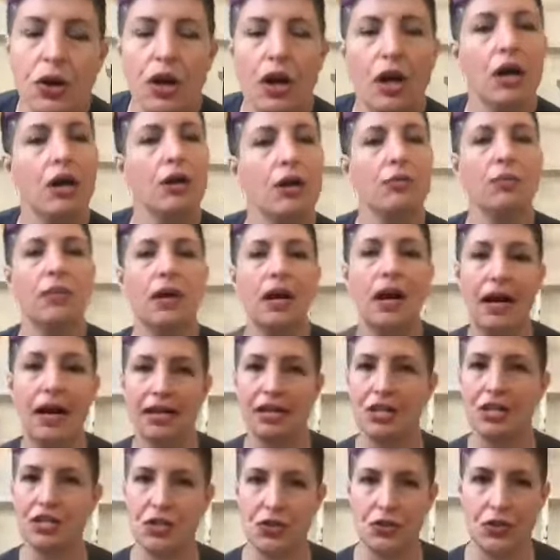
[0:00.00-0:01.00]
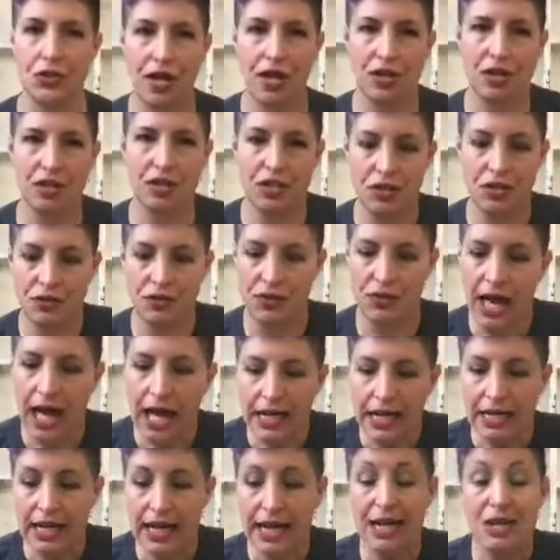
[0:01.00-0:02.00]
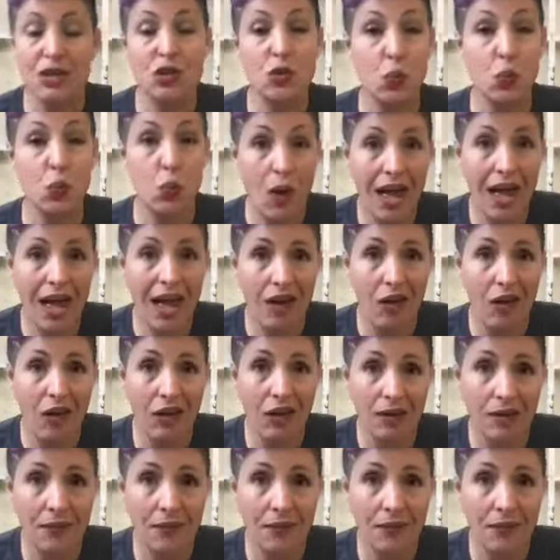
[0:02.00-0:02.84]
I can show you how to do that as well.